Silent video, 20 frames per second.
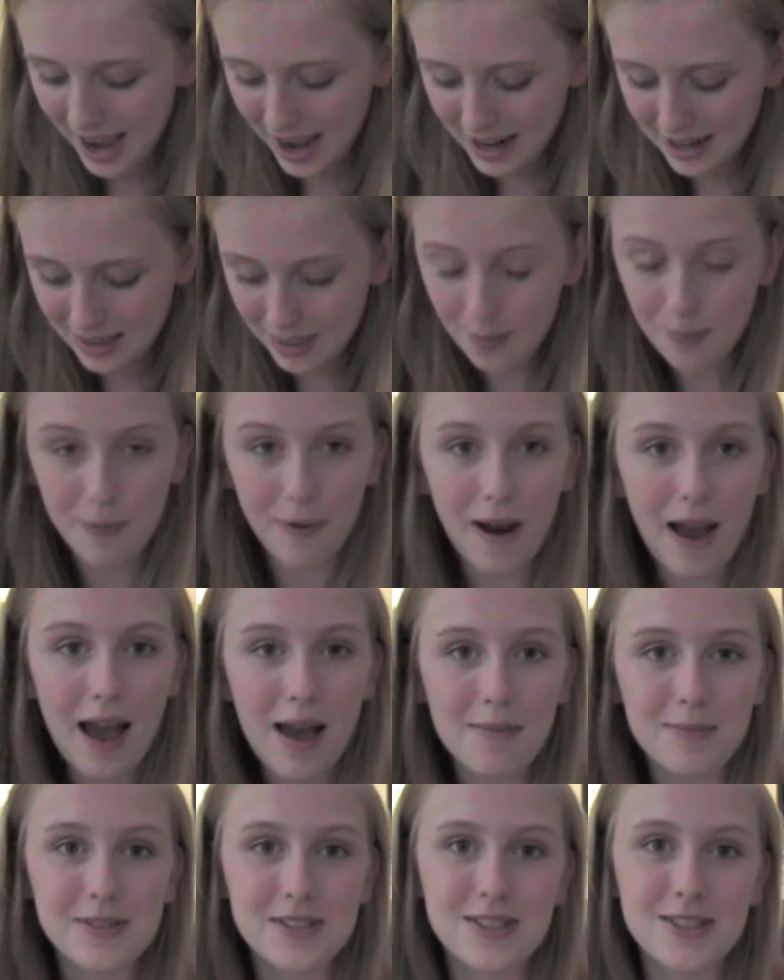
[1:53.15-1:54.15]
And the
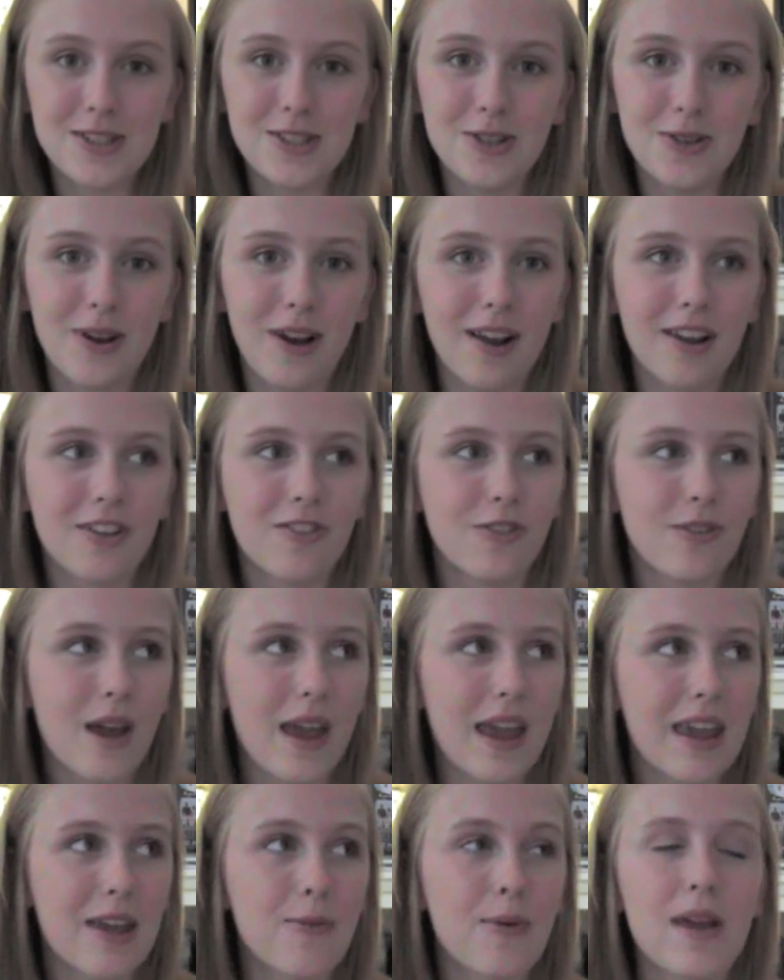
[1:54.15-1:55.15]
props too are
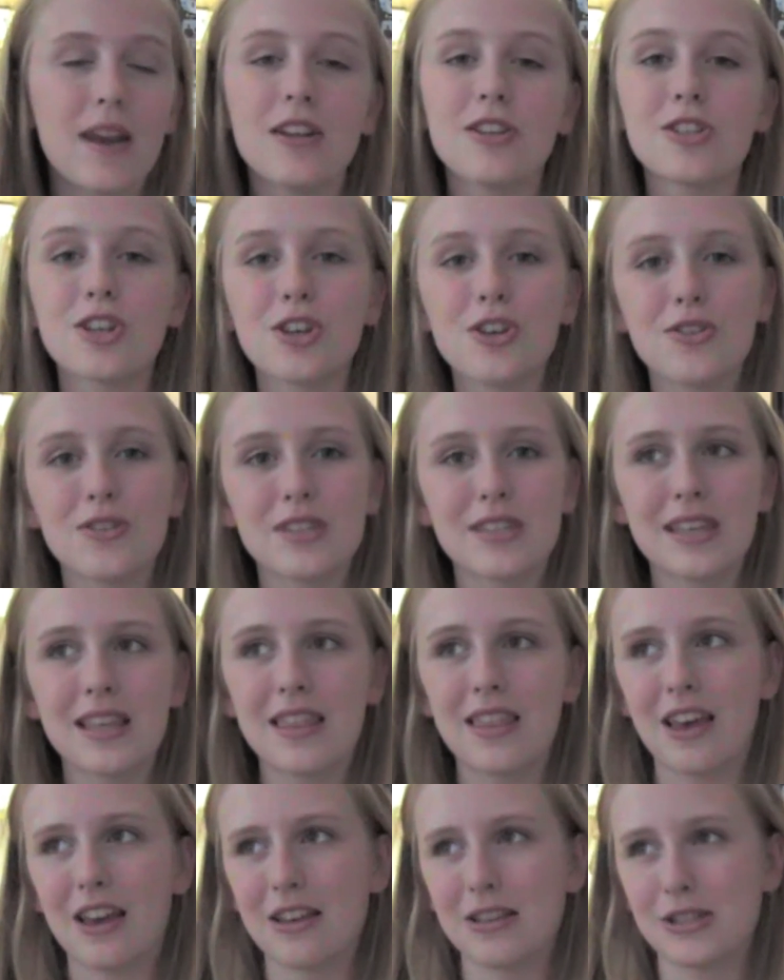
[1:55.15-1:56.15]
great. Wait until you
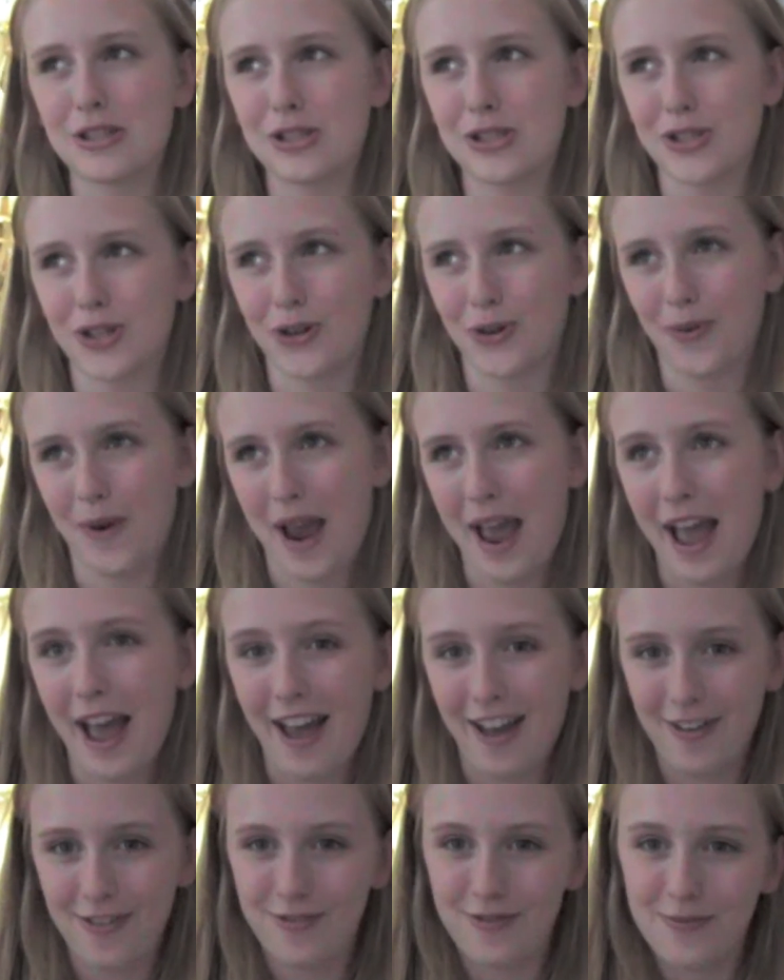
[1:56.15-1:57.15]
see the
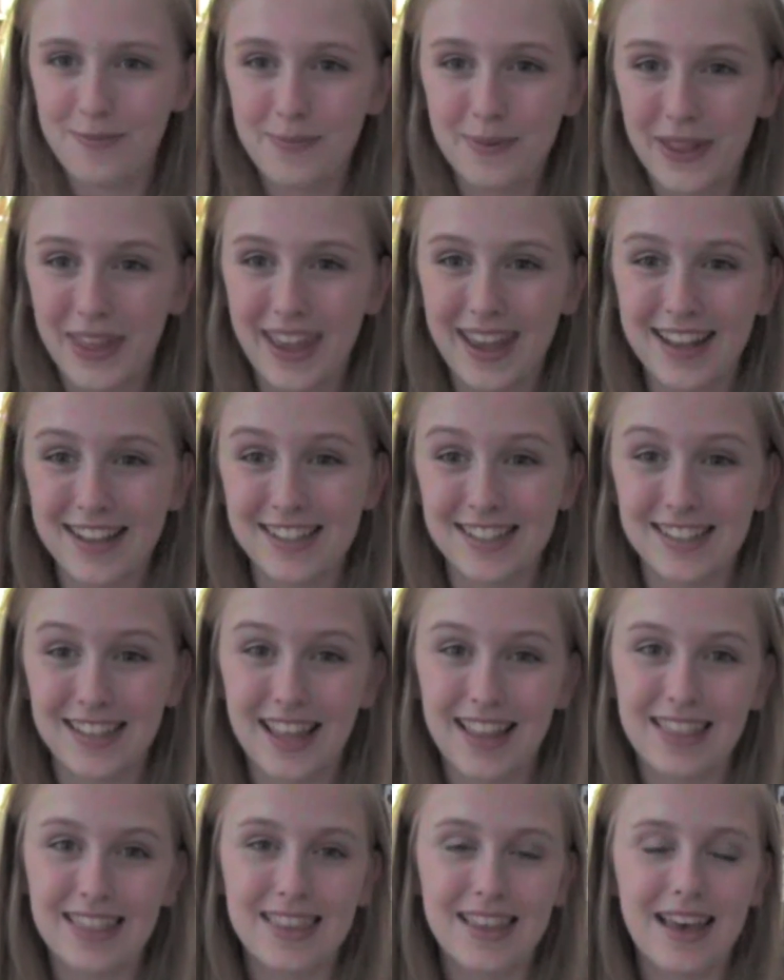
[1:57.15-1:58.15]
seraph blades
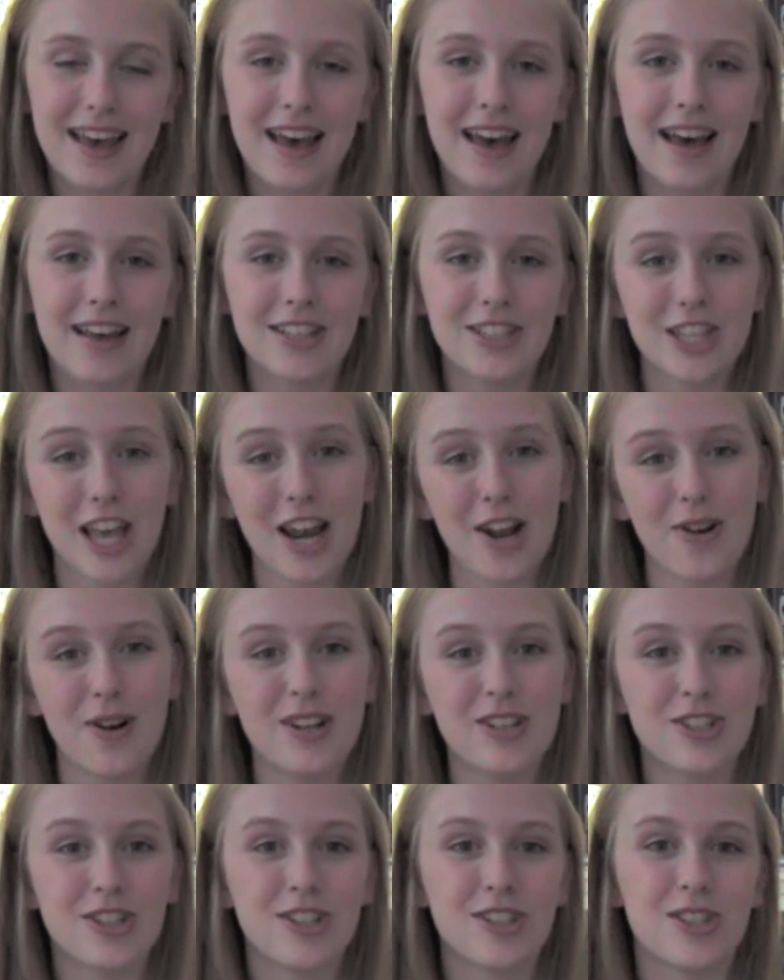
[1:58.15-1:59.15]
that the shadow
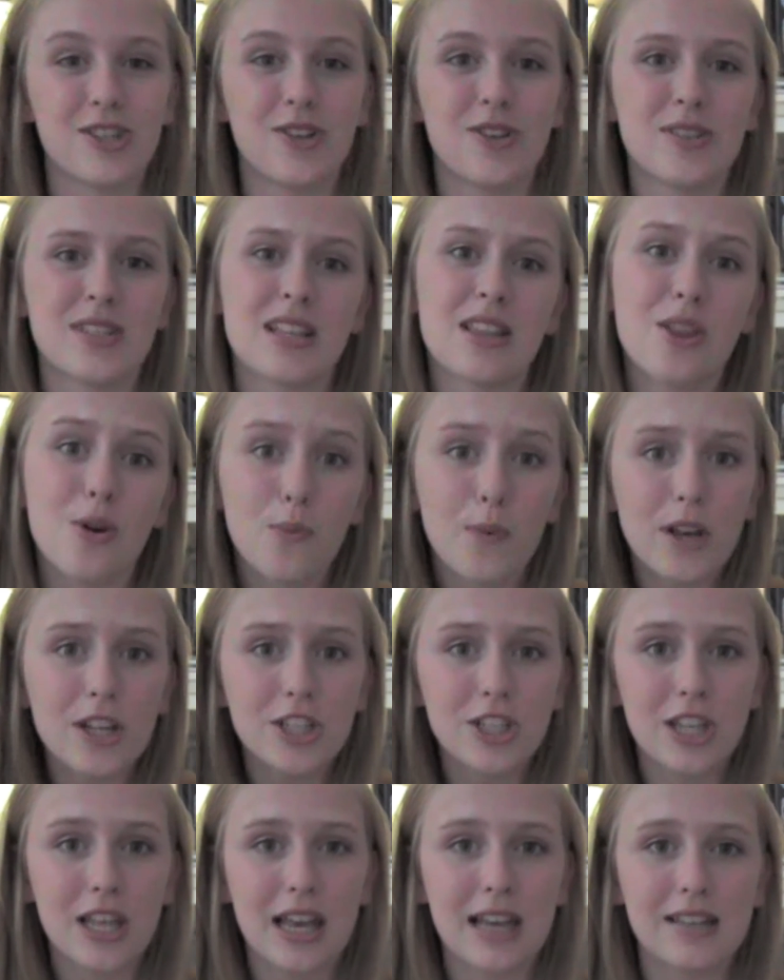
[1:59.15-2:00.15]
hunters use, and the
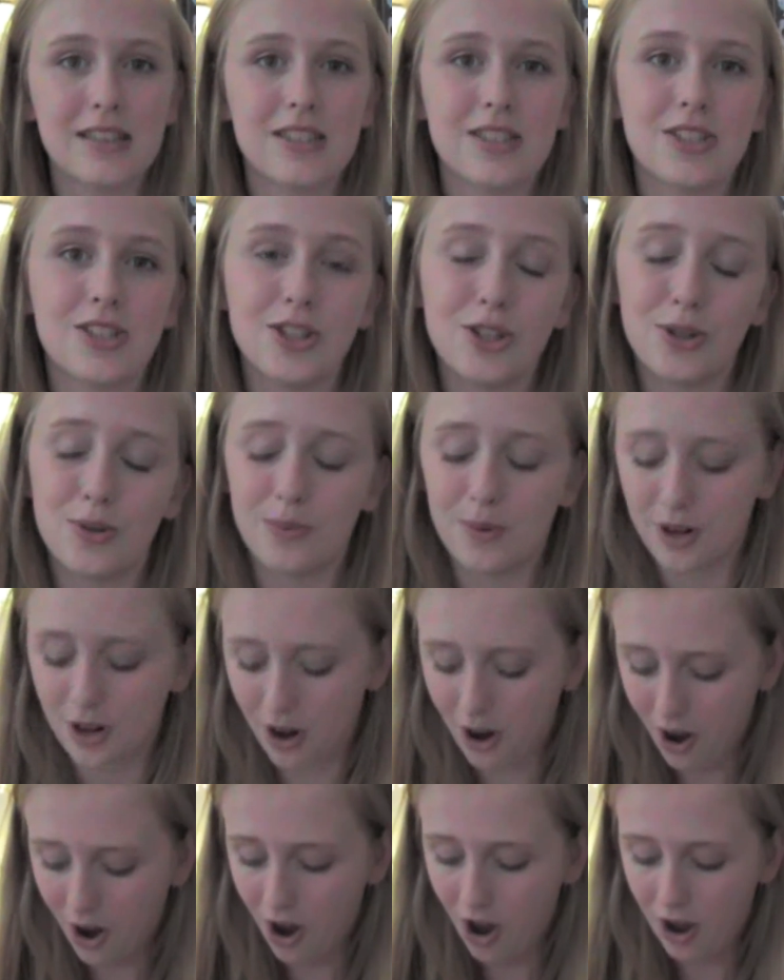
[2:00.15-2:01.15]
witch lights too
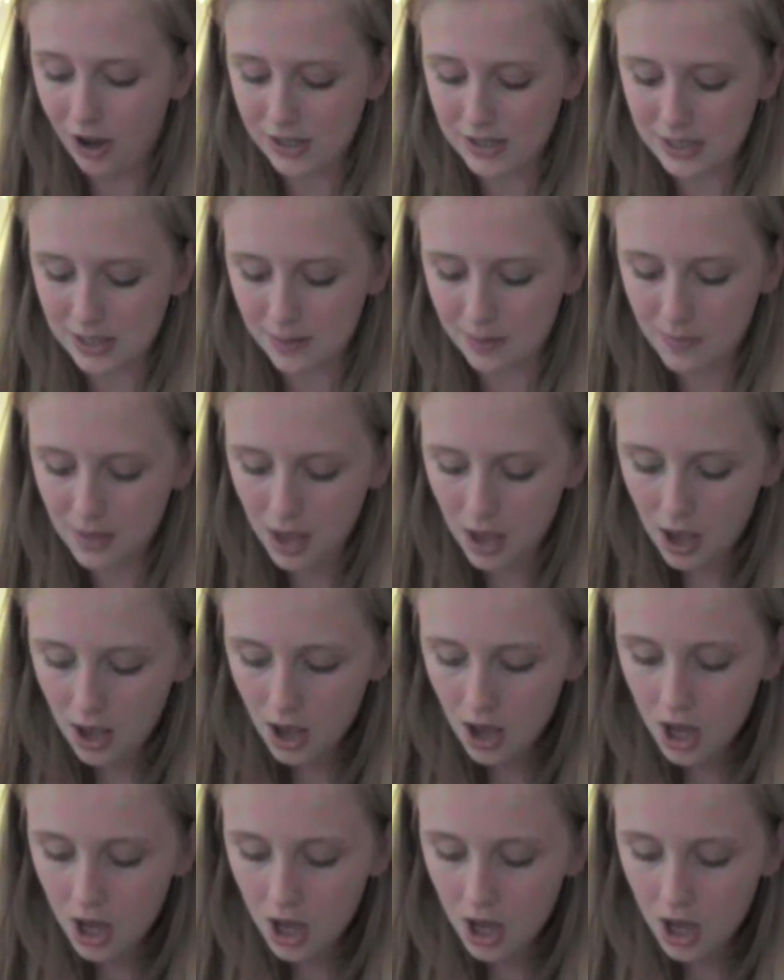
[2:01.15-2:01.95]
were awesome.